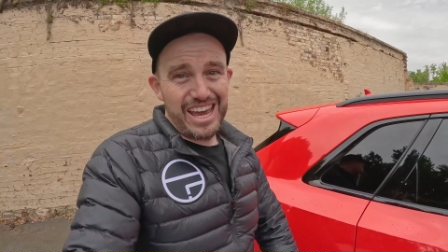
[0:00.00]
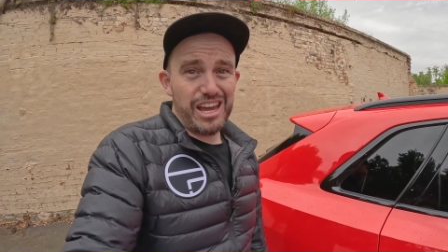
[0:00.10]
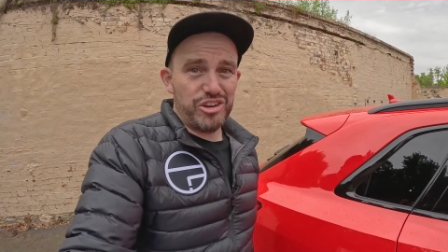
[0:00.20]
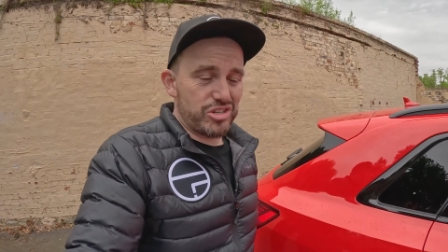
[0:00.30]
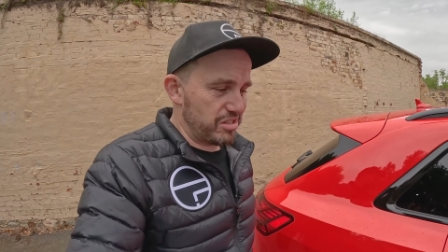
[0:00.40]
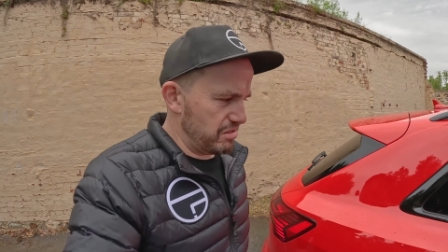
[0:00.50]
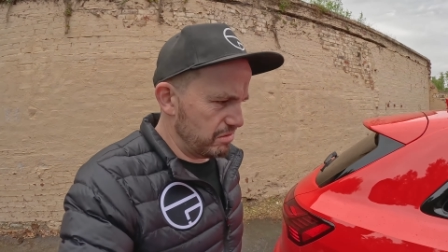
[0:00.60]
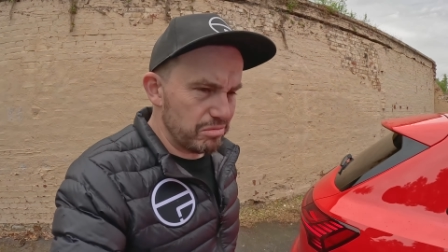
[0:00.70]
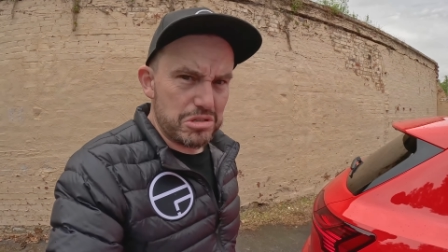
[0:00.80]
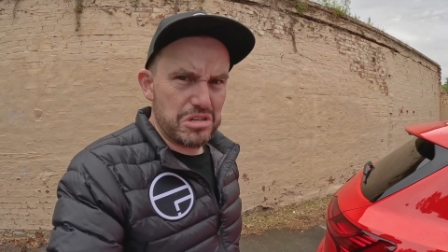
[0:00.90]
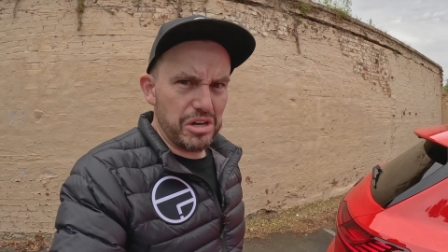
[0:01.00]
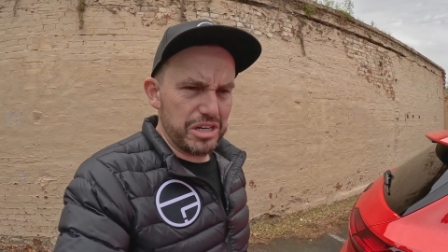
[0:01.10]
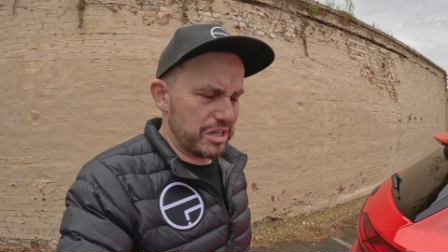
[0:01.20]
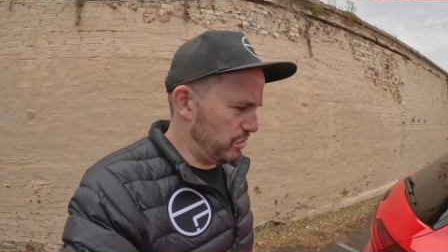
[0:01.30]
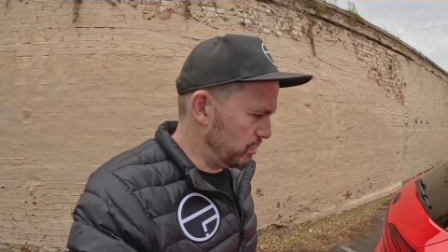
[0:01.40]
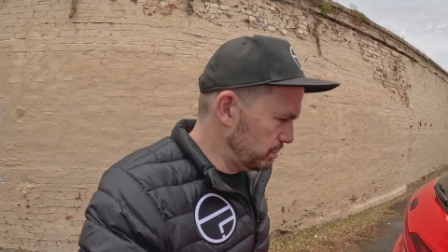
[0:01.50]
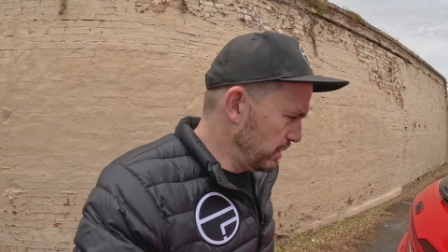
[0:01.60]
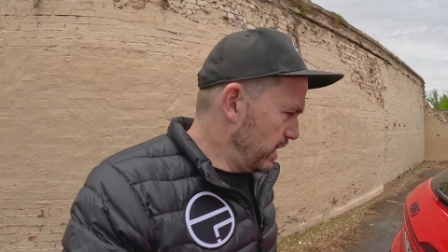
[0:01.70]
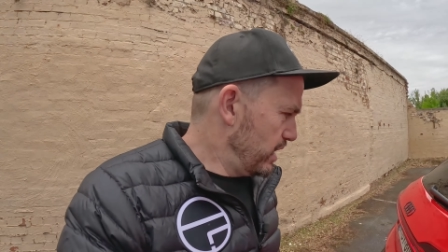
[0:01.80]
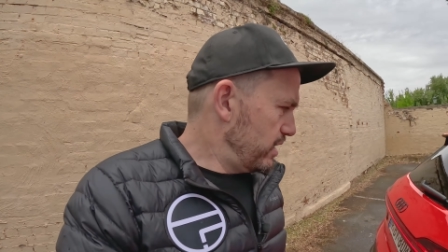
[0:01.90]
etched, which is kind of cool.
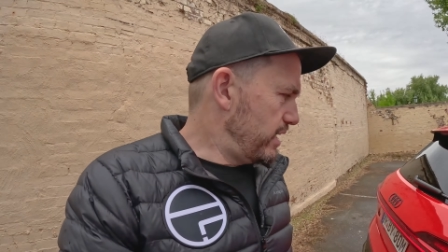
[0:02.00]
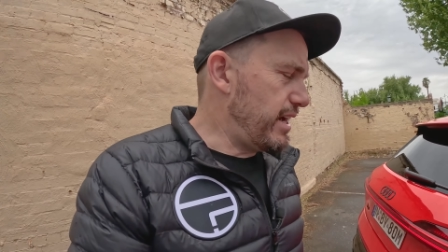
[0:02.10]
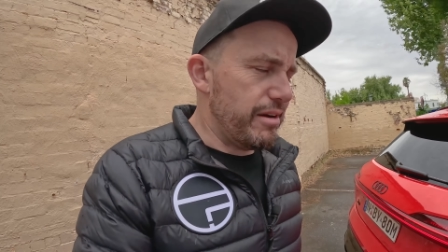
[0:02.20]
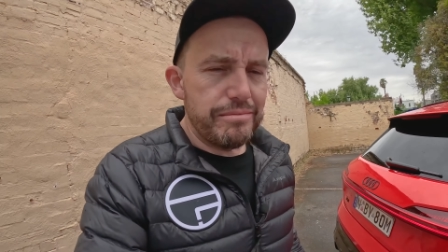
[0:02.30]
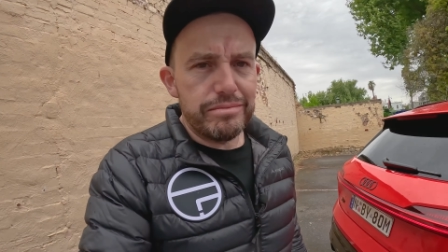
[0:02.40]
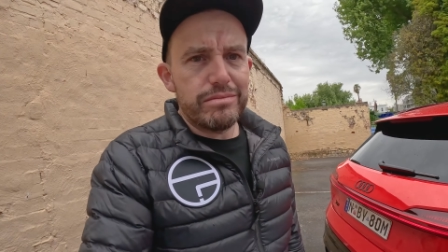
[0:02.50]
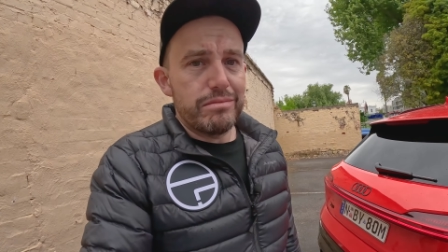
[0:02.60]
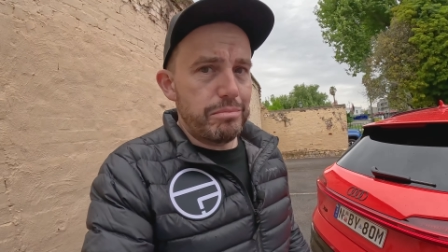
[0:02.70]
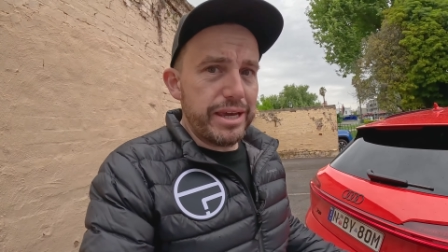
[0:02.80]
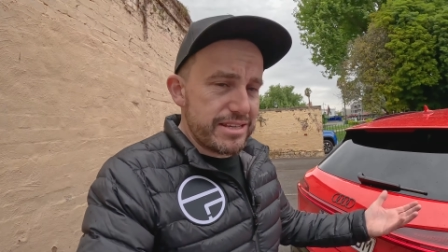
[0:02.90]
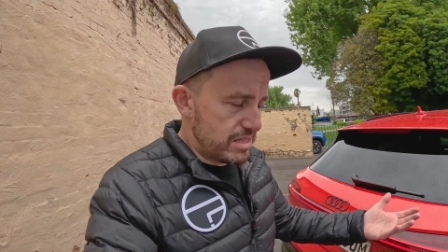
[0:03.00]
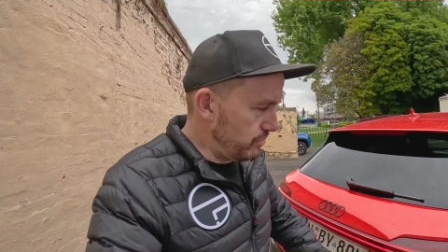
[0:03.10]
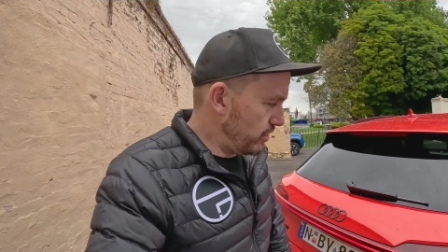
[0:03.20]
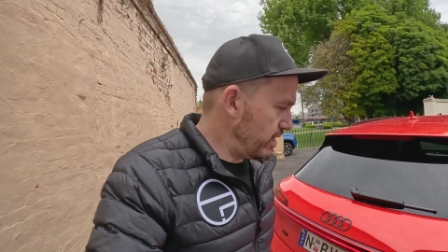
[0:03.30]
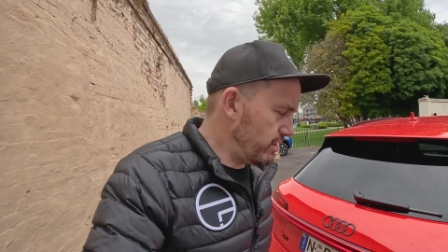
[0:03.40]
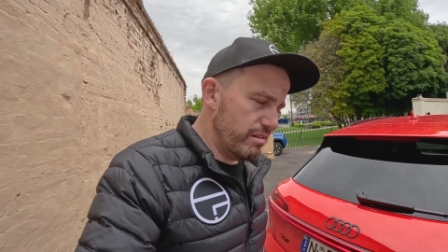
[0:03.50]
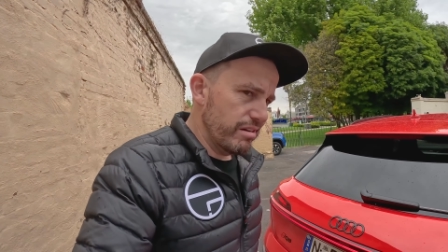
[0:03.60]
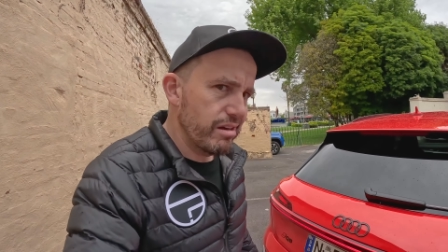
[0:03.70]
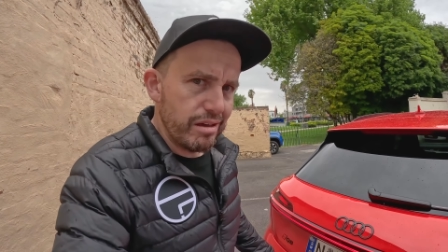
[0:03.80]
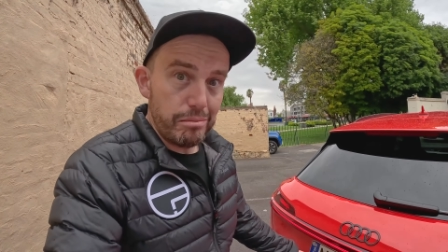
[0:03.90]
Now, big SUV,
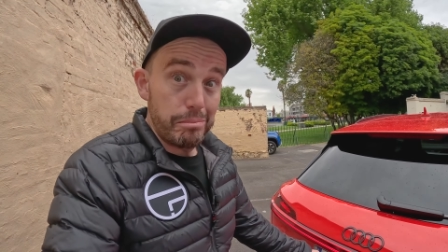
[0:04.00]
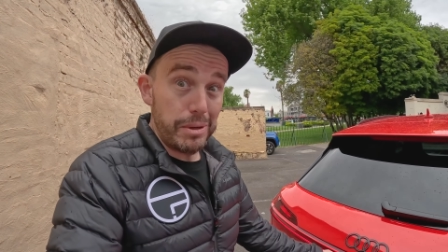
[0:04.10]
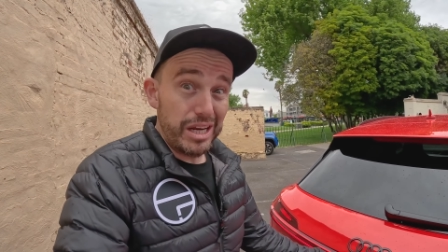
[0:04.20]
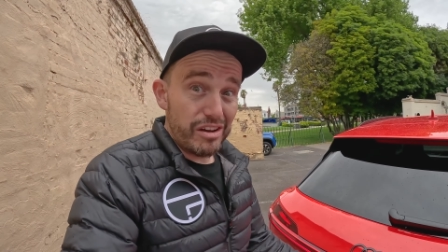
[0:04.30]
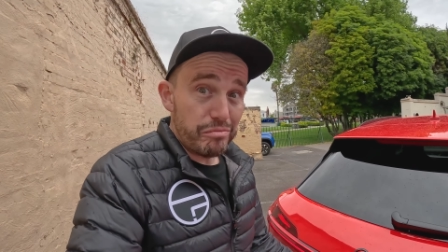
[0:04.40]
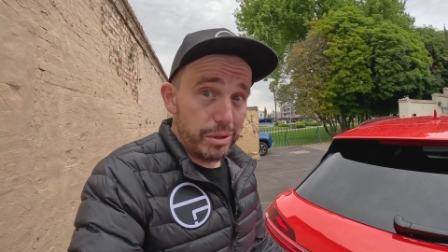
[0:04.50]
big enough